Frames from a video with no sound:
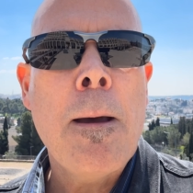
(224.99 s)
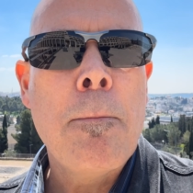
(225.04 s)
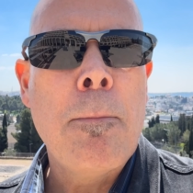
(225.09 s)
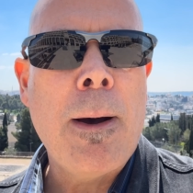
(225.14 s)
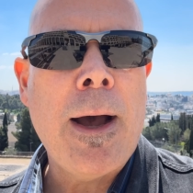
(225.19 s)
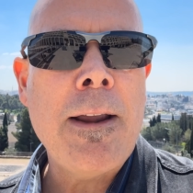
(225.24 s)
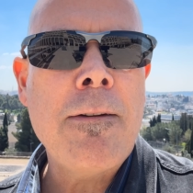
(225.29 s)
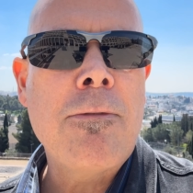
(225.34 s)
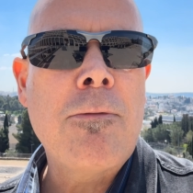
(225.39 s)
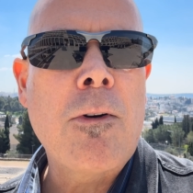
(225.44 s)

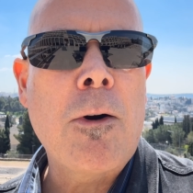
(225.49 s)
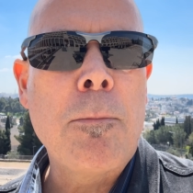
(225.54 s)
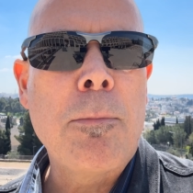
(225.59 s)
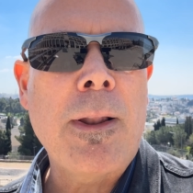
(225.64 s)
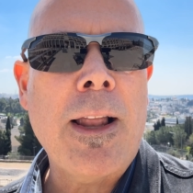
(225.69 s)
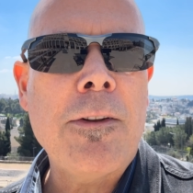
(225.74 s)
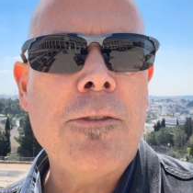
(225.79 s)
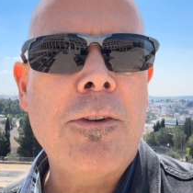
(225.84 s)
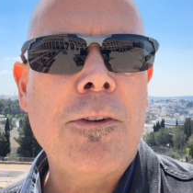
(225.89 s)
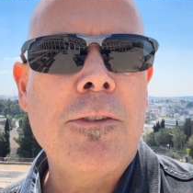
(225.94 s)
but for
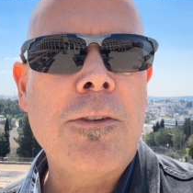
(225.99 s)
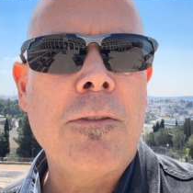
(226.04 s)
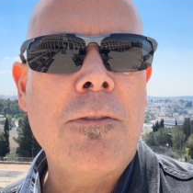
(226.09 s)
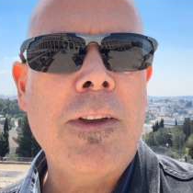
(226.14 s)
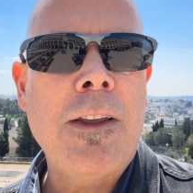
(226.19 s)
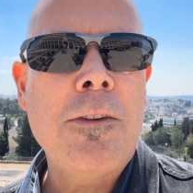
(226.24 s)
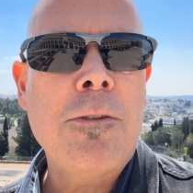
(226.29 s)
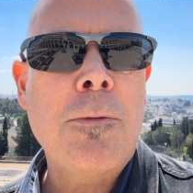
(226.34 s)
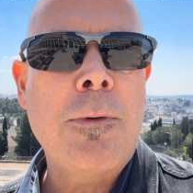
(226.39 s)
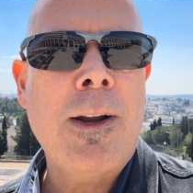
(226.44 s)
Blessors of
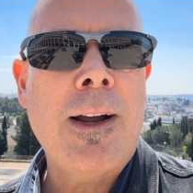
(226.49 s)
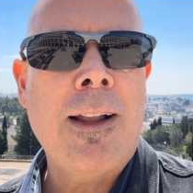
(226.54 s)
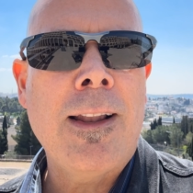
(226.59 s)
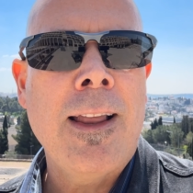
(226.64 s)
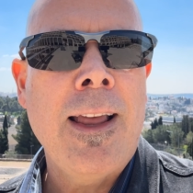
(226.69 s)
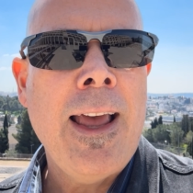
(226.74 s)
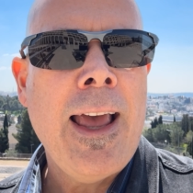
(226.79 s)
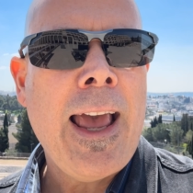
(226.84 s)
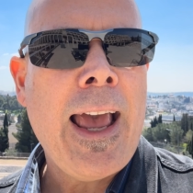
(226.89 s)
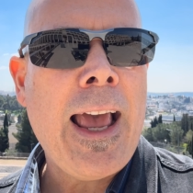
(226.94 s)
Israel
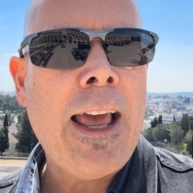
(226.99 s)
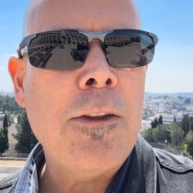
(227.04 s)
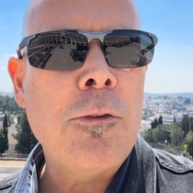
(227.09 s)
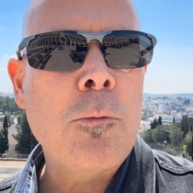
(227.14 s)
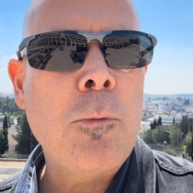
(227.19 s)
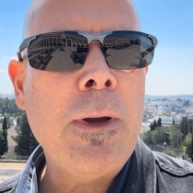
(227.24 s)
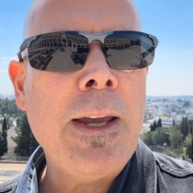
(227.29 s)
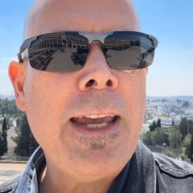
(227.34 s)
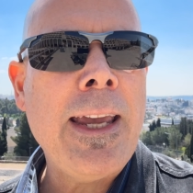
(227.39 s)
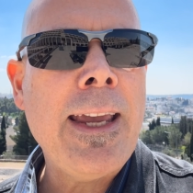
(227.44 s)
as
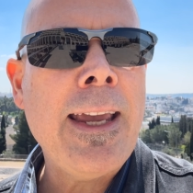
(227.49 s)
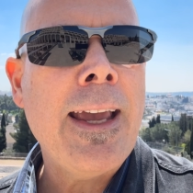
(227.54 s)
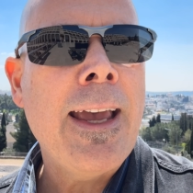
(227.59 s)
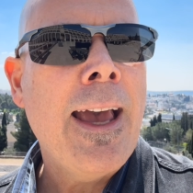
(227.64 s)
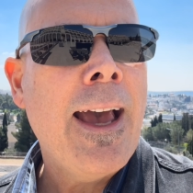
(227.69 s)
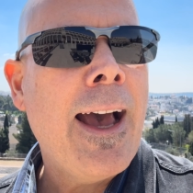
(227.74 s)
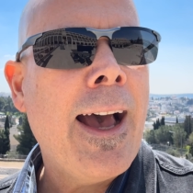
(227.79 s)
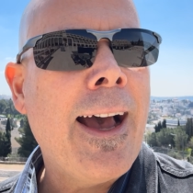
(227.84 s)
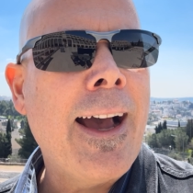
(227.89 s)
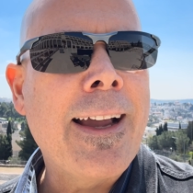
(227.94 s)
we
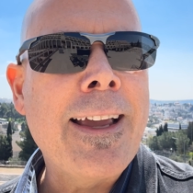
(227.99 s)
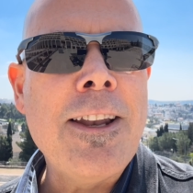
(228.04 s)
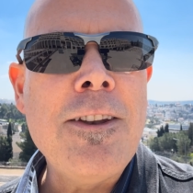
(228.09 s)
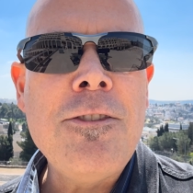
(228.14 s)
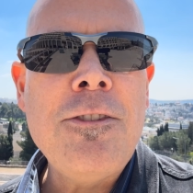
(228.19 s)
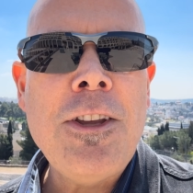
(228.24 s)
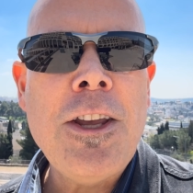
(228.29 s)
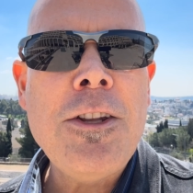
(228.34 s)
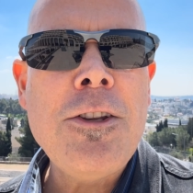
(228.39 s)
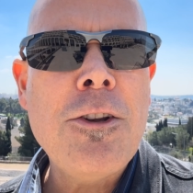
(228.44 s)

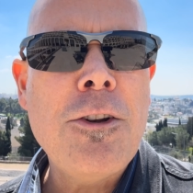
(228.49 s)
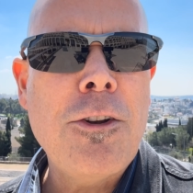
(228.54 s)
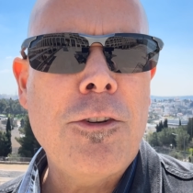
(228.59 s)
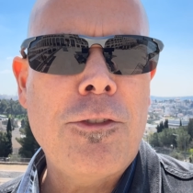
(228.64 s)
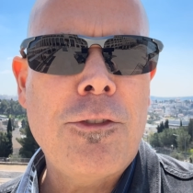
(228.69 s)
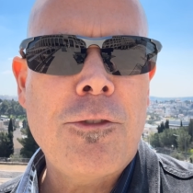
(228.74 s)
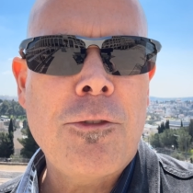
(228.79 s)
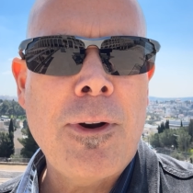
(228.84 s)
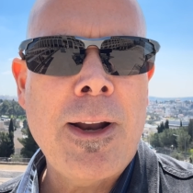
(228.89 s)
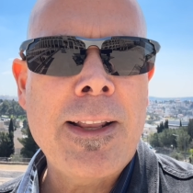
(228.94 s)
continue to
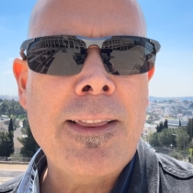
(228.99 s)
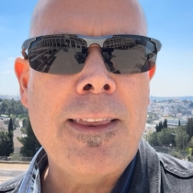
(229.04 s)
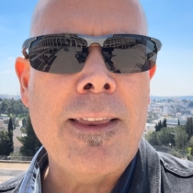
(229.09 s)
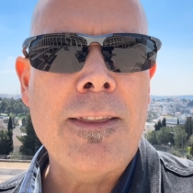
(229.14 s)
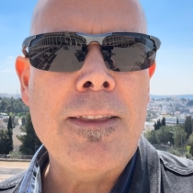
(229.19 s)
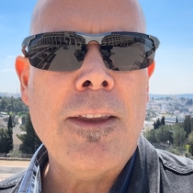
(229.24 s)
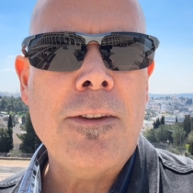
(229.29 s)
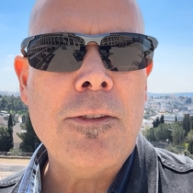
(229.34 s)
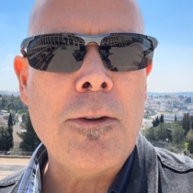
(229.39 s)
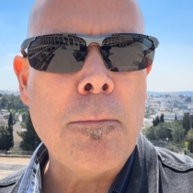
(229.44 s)

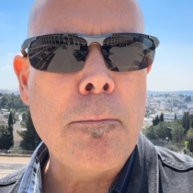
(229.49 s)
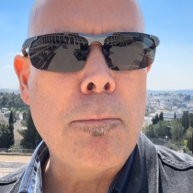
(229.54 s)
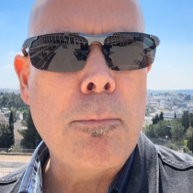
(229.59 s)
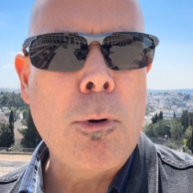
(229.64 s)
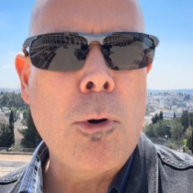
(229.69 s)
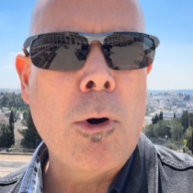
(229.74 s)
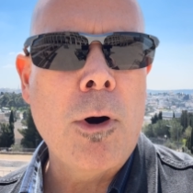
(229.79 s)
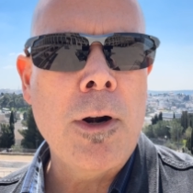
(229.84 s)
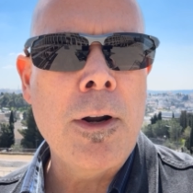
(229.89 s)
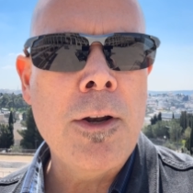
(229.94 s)
strengthen this
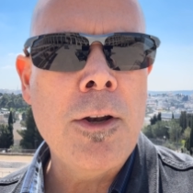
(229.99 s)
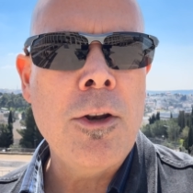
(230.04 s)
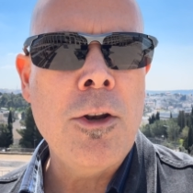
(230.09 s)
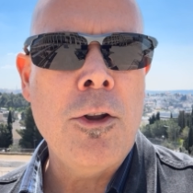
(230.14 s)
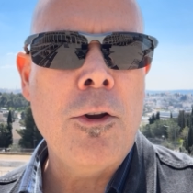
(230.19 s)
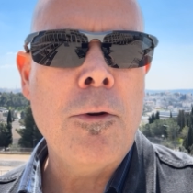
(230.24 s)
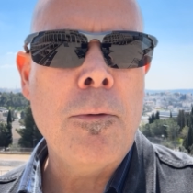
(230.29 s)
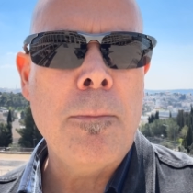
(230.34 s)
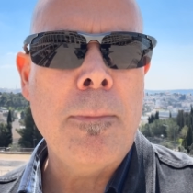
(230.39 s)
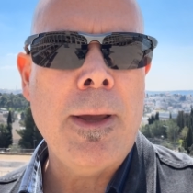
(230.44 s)
important
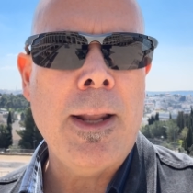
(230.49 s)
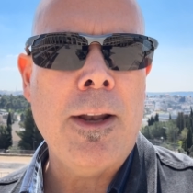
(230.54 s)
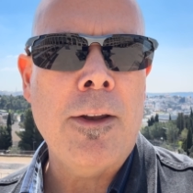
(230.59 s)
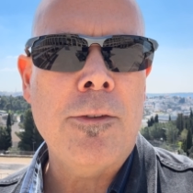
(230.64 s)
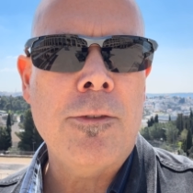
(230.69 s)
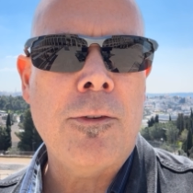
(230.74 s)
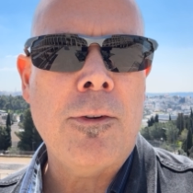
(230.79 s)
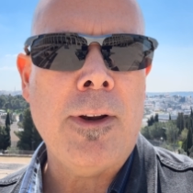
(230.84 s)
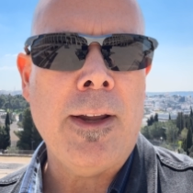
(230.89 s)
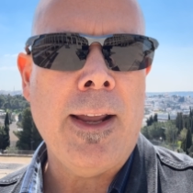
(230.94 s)
new
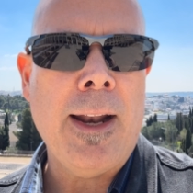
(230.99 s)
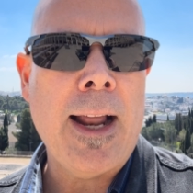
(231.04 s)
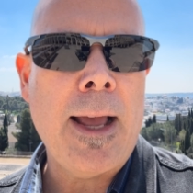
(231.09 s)
ministry.